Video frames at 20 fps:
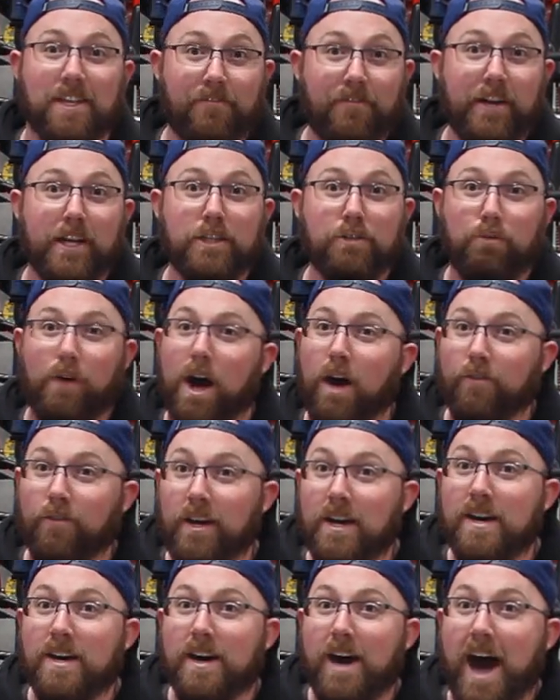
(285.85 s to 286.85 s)
They fit a
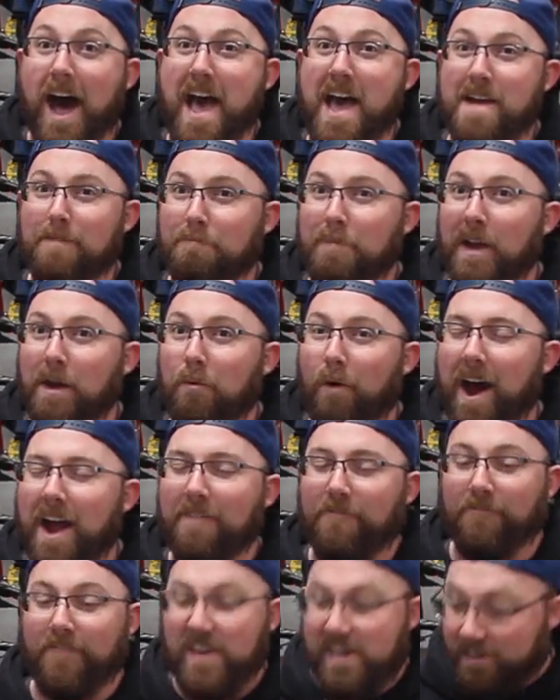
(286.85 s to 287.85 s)
12. I have big
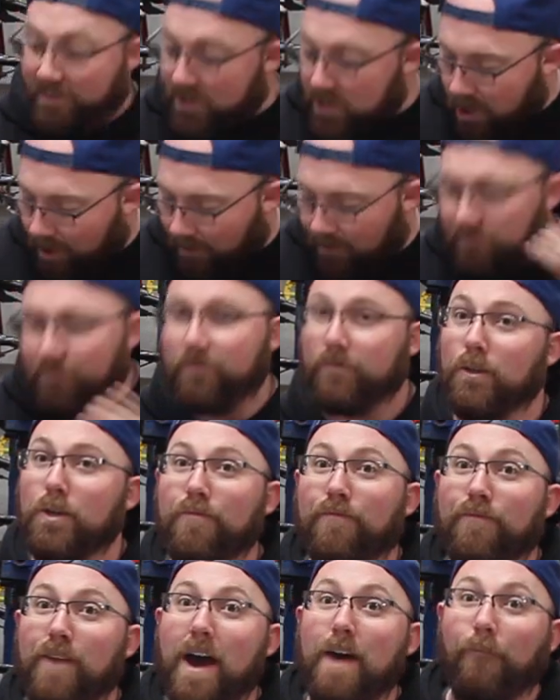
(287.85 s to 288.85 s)
wide feet, so if
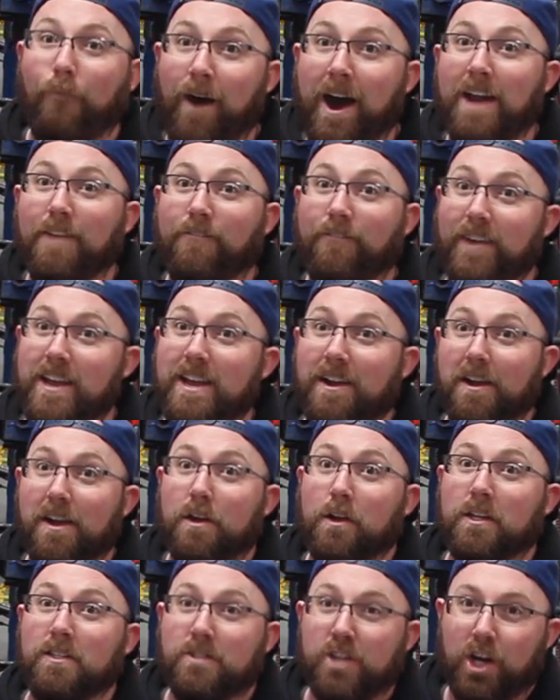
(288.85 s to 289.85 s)
you have wide feet or
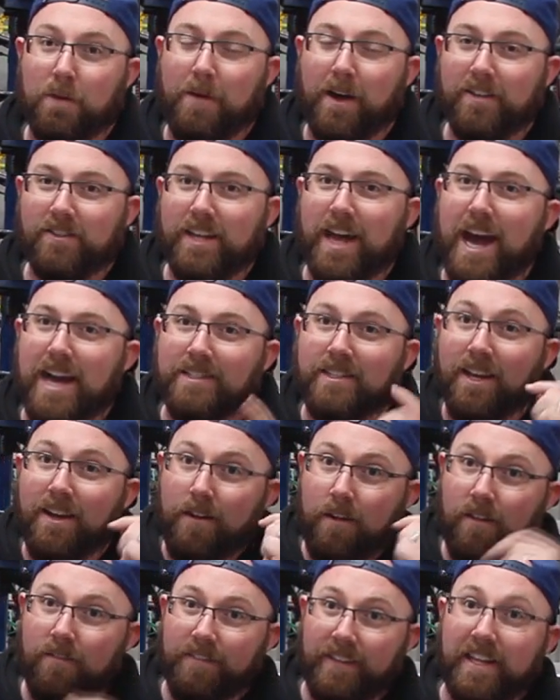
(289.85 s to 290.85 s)
you're concerned about size,
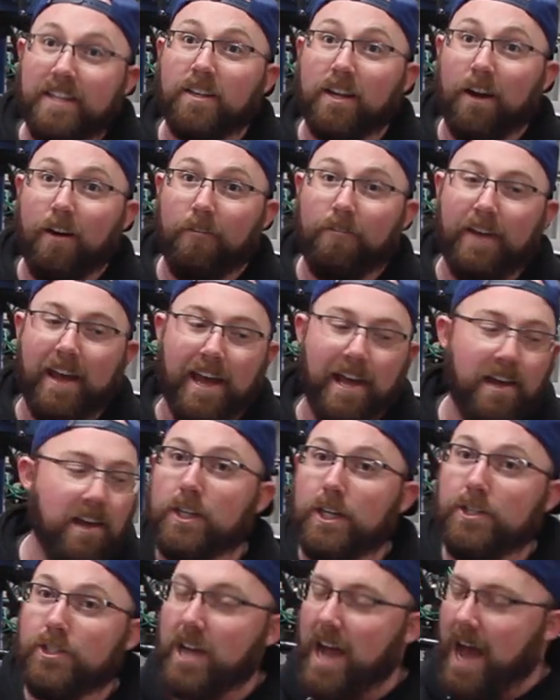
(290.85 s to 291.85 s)
these are gonna fit.
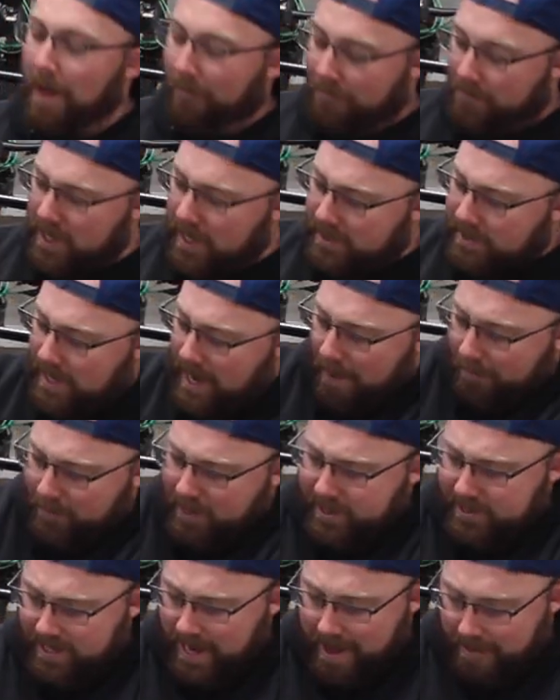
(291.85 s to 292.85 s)
Good job, good job,
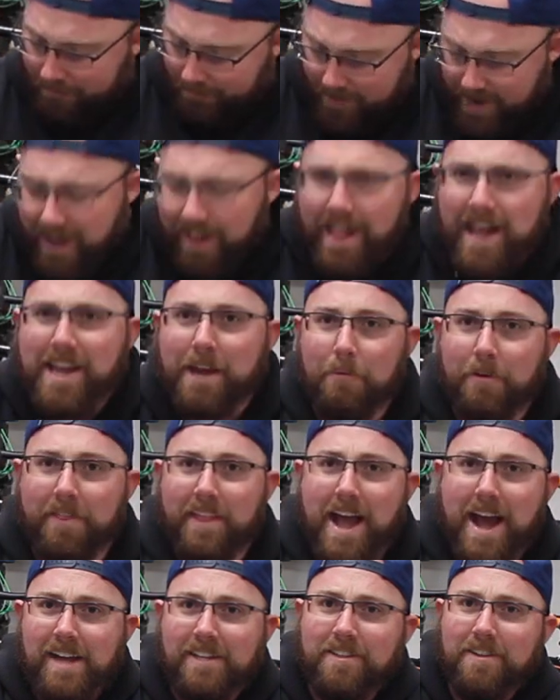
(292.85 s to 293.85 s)
good job. I like it when
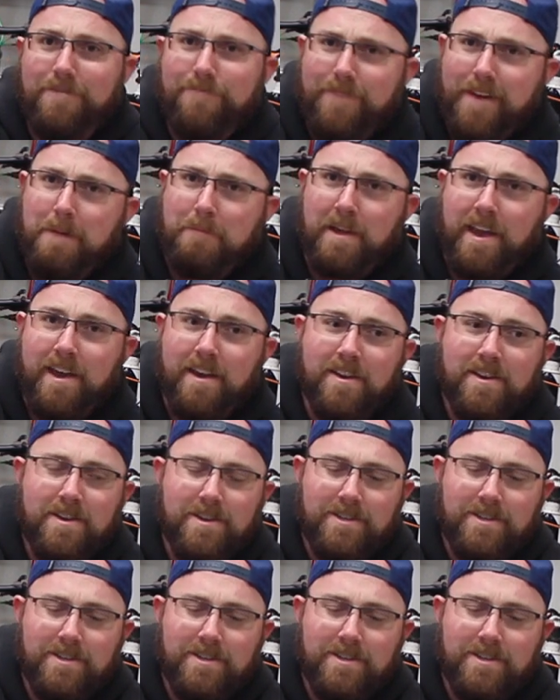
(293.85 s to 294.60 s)
they actually fit me.